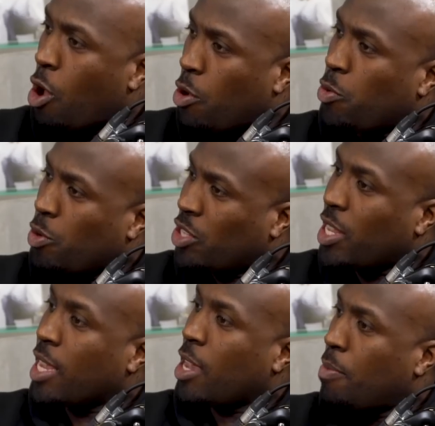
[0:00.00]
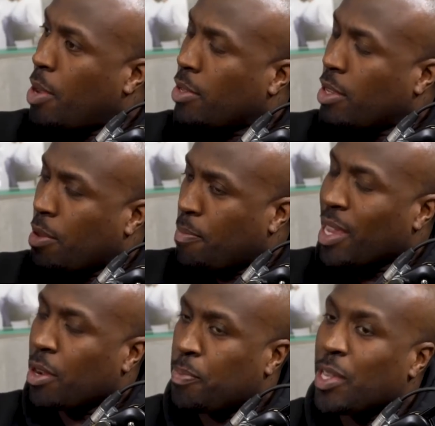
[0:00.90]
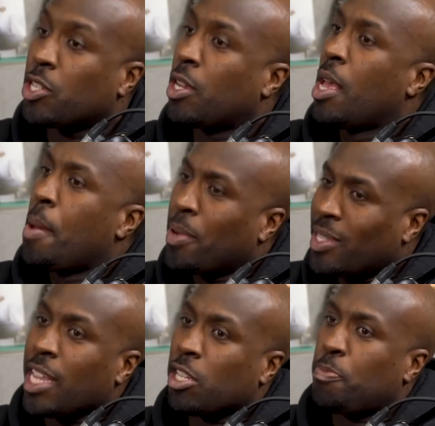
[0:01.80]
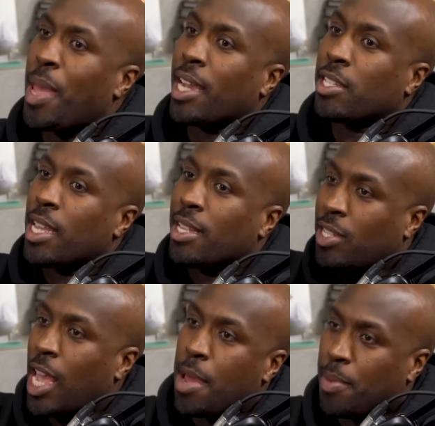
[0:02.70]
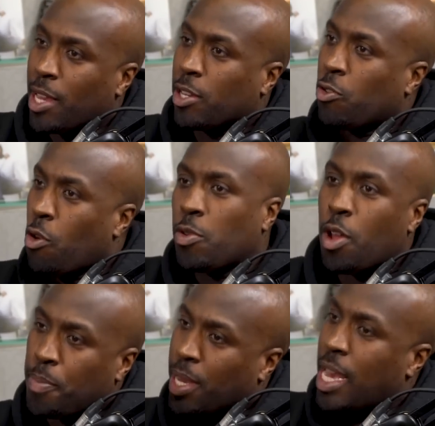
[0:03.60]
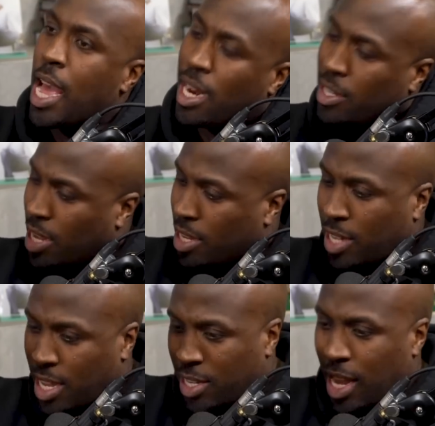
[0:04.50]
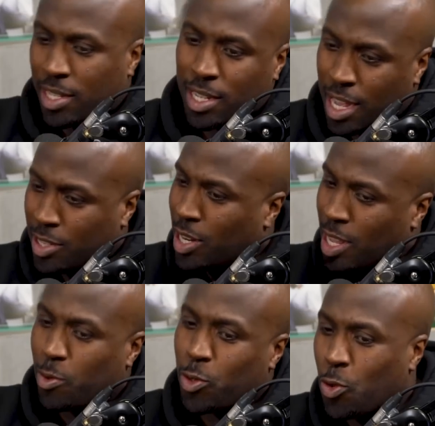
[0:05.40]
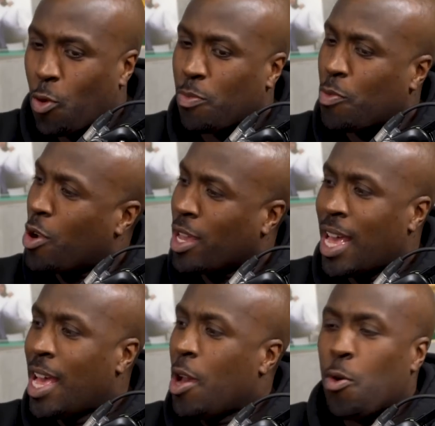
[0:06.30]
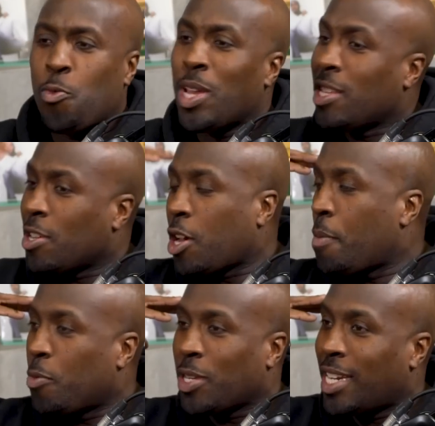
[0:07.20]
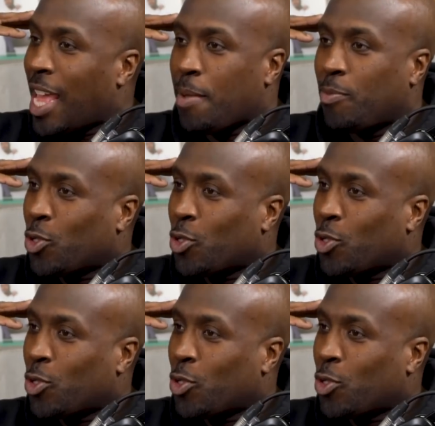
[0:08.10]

to always think about the, the, bigger picture. But take us back in time, like growing up in Ghana as as, mm. as, as, a, as a little stone boy. Where did you come up with the name